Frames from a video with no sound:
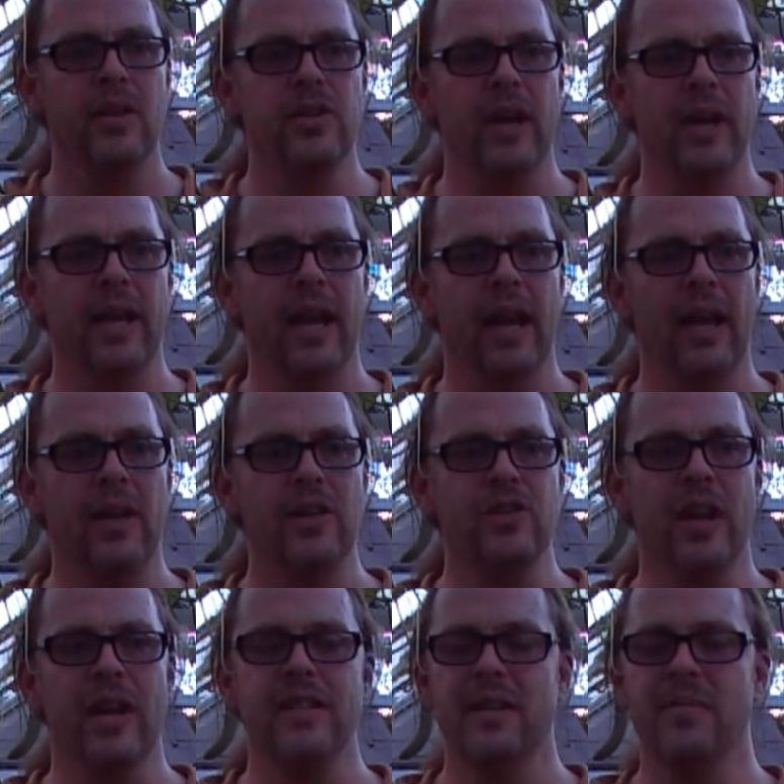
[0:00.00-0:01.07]
Jane Kelly and
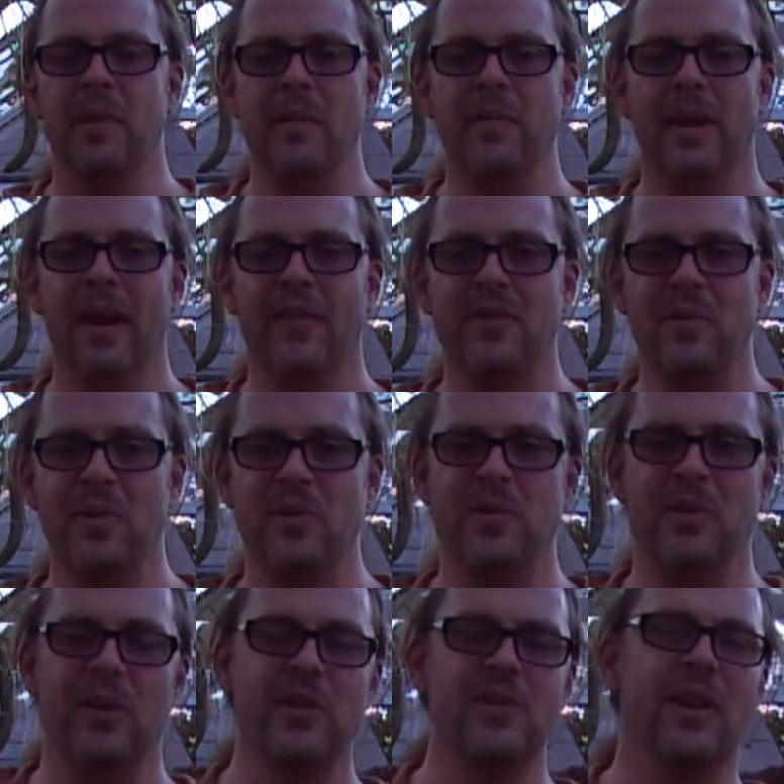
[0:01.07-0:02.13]
Jane did make me laugh to be honest
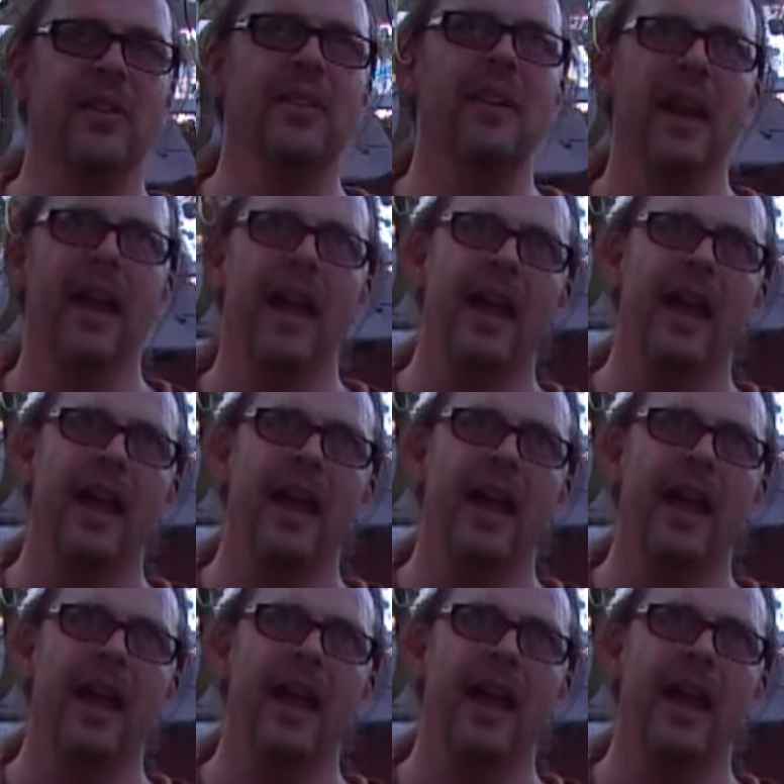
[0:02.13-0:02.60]
with you because on